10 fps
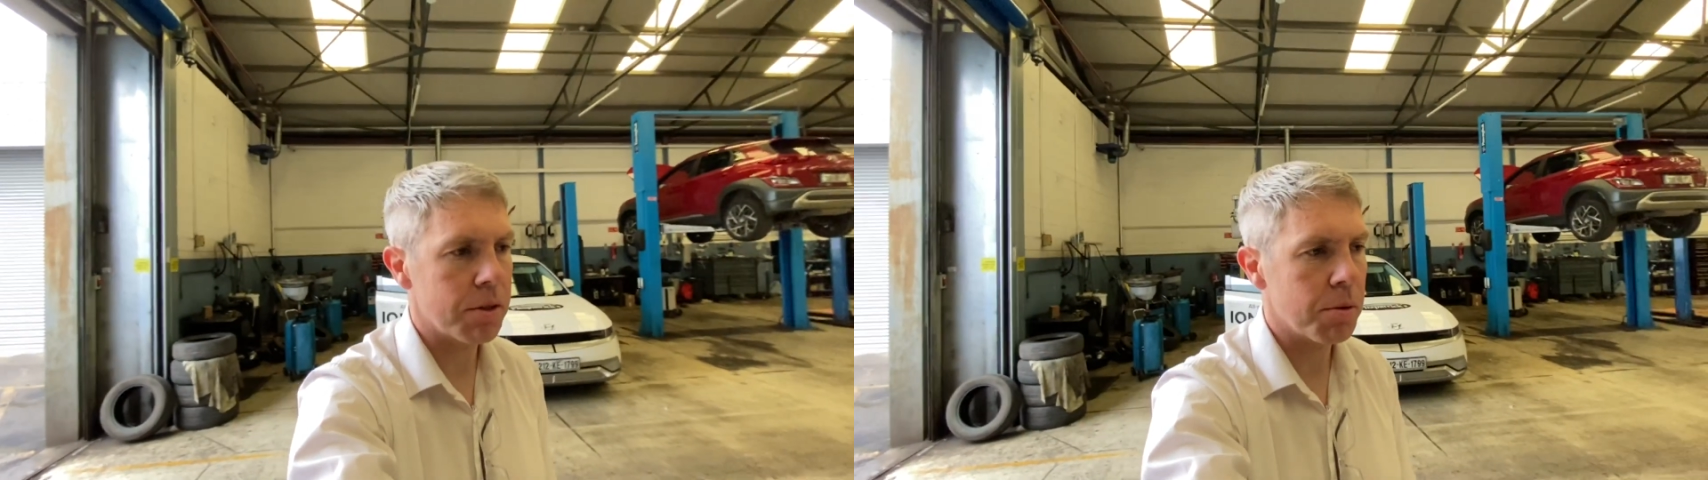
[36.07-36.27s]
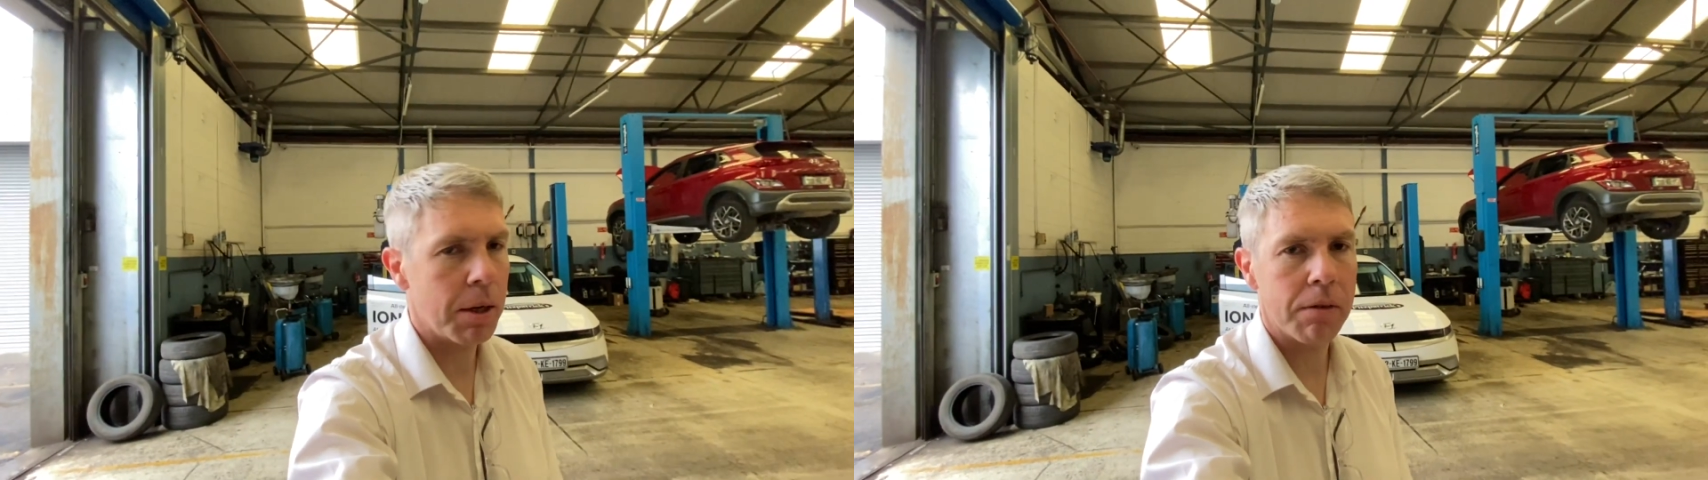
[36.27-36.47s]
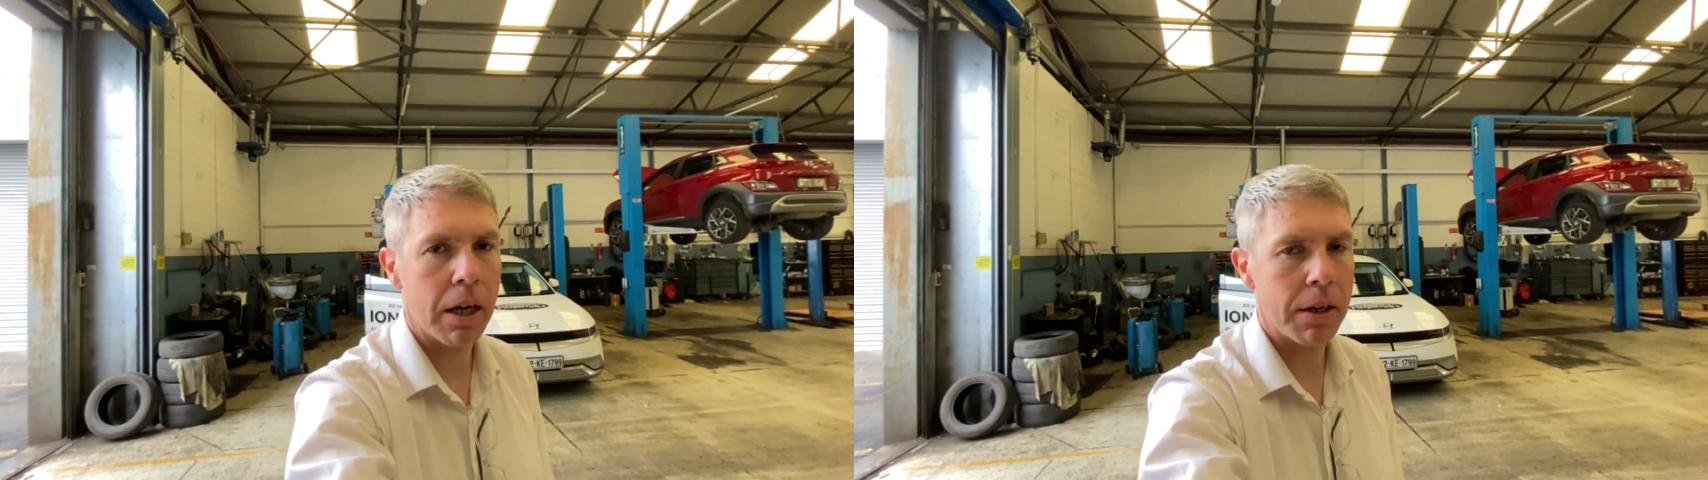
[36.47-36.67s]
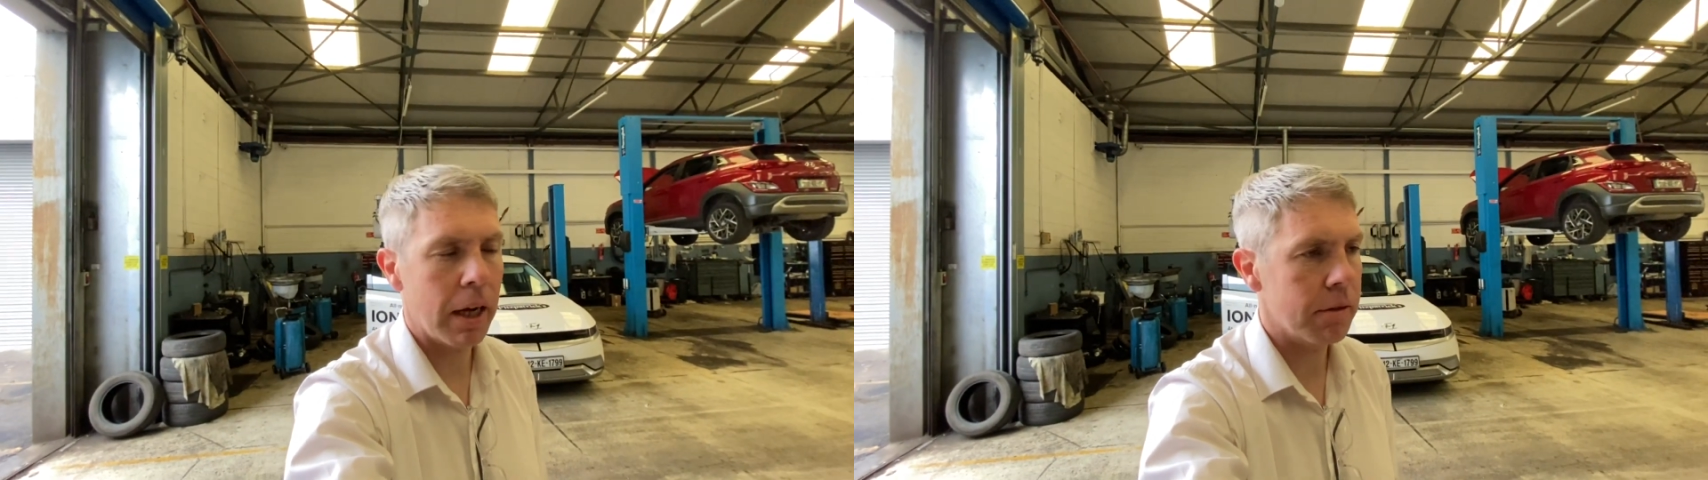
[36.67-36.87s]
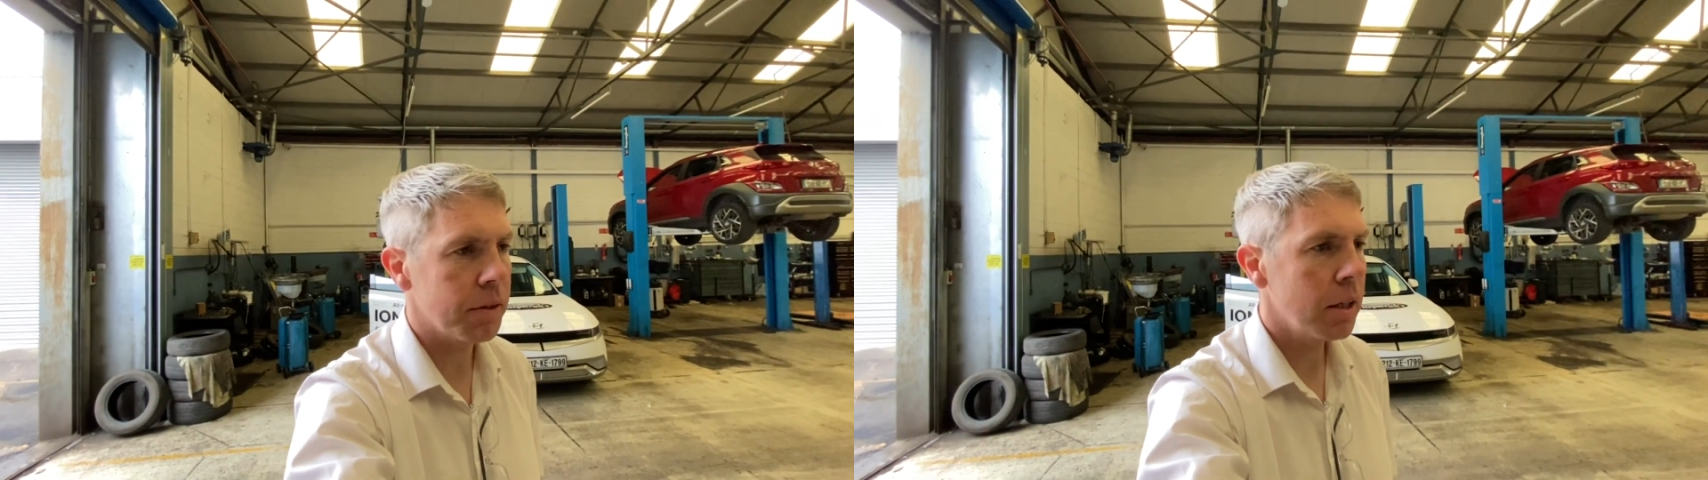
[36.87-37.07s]
So whatever car you
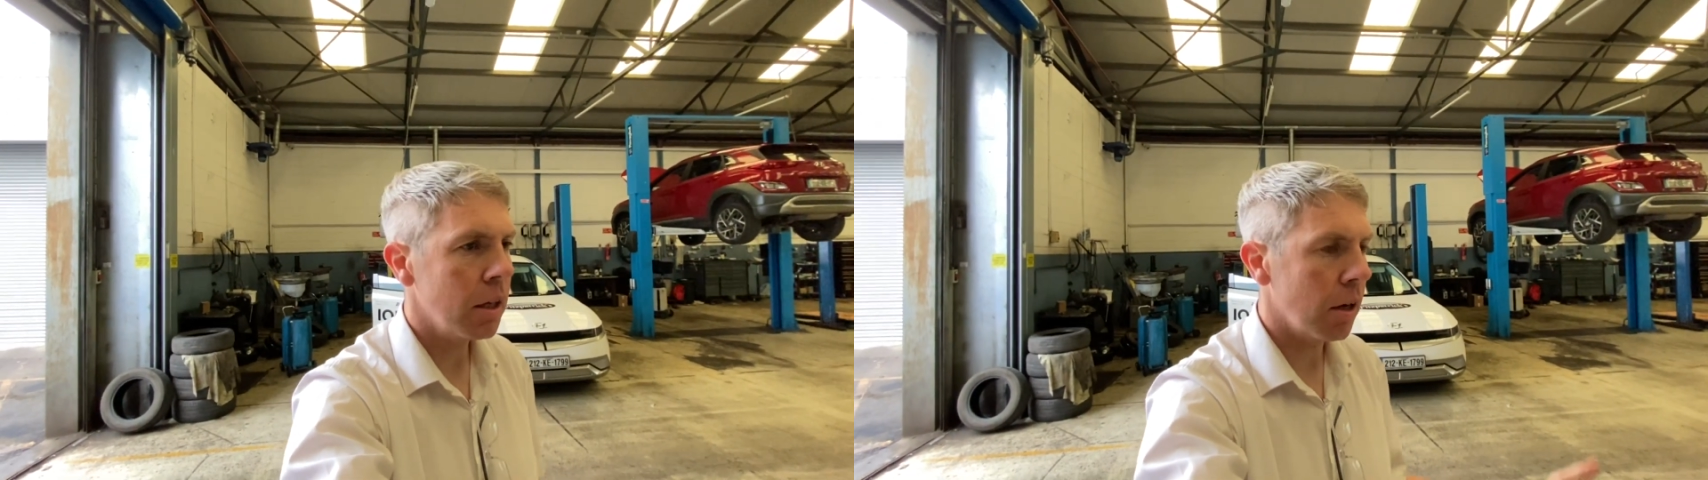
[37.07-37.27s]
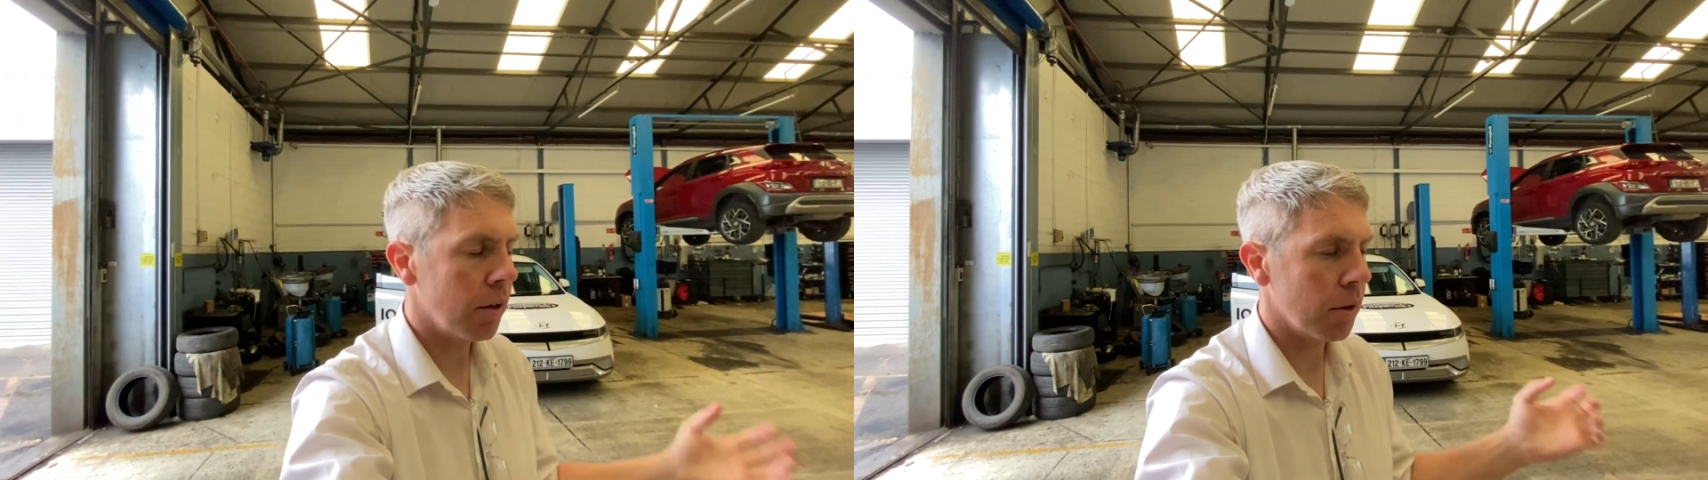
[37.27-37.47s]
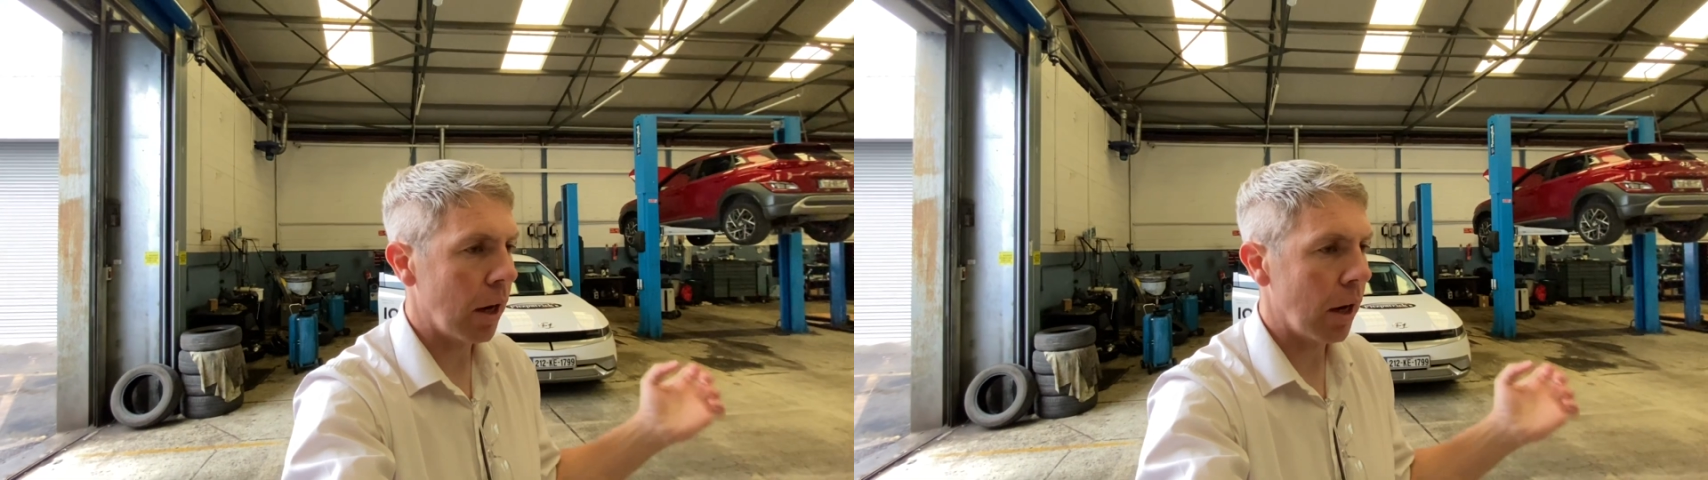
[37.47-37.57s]
have or